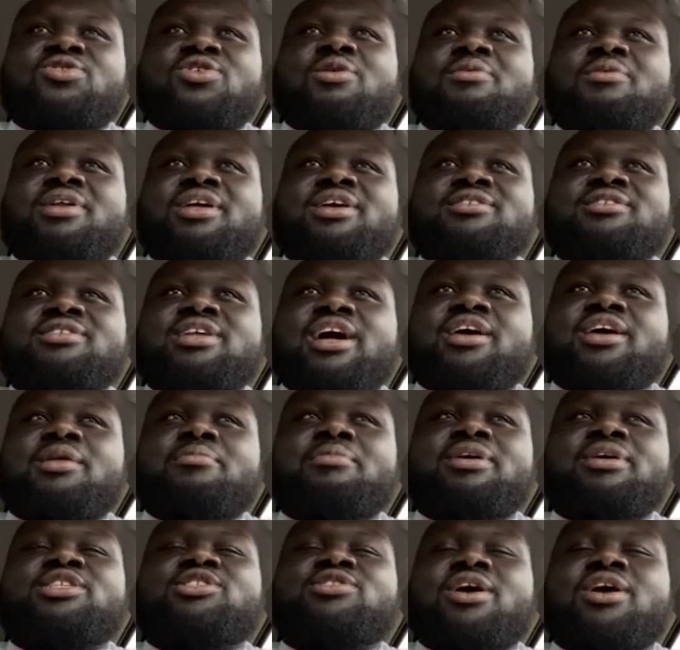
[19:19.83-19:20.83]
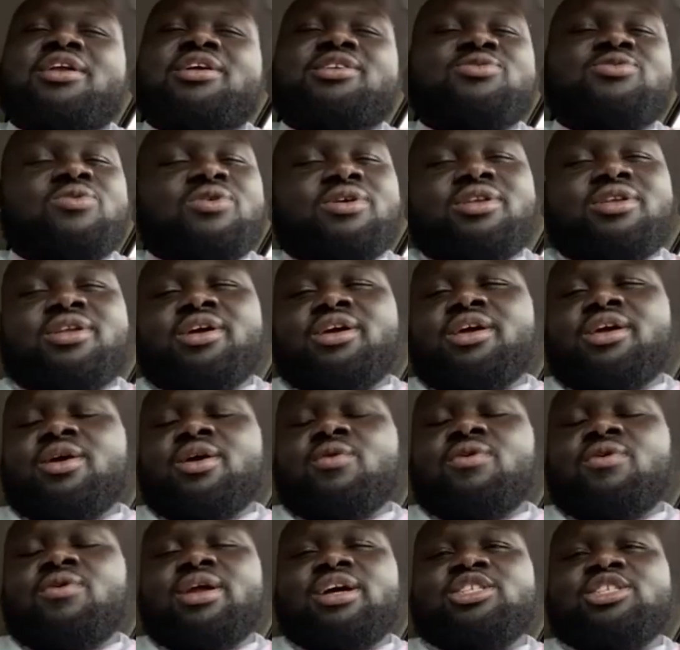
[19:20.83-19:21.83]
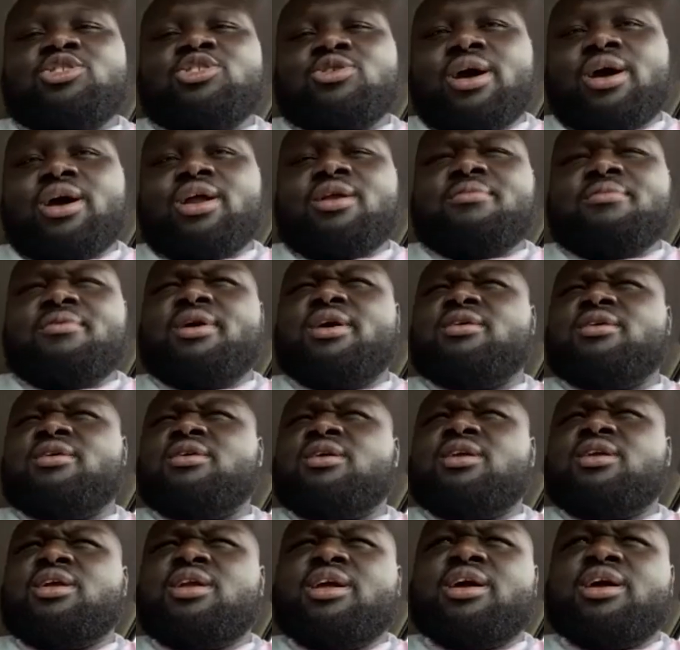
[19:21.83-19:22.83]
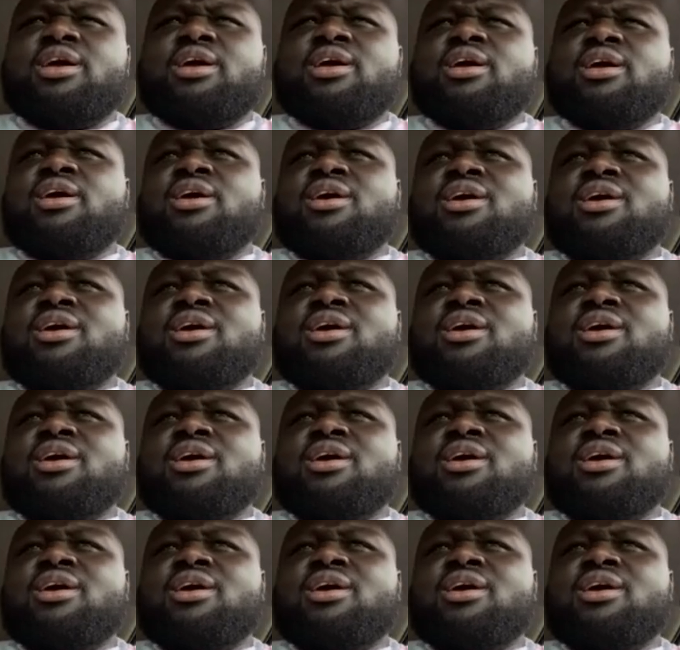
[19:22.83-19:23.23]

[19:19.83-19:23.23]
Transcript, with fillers: him, and it was like, let me try this one day. And when I tried, I'm like, oh, that ain't